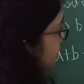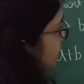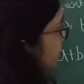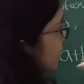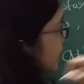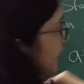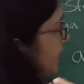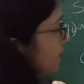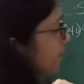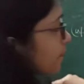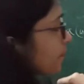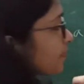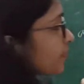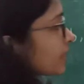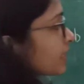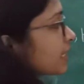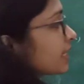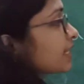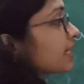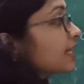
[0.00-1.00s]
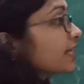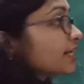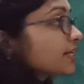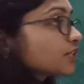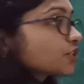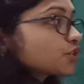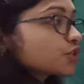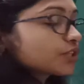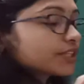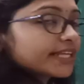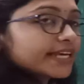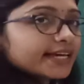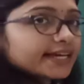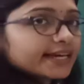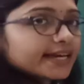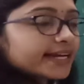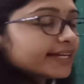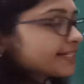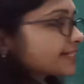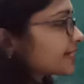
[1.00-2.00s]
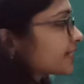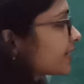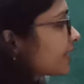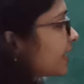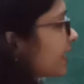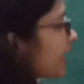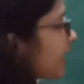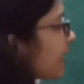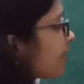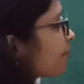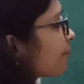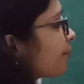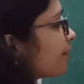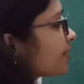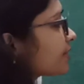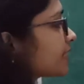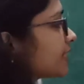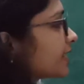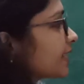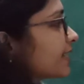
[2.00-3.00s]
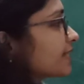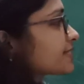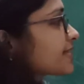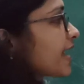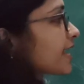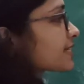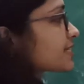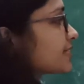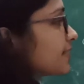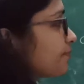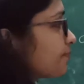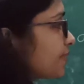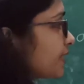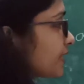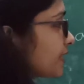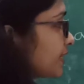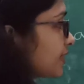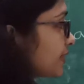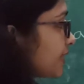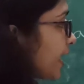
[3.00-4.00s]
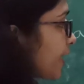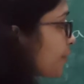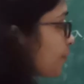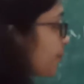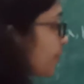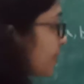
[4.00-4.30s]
B. So think it, everything is accepted in that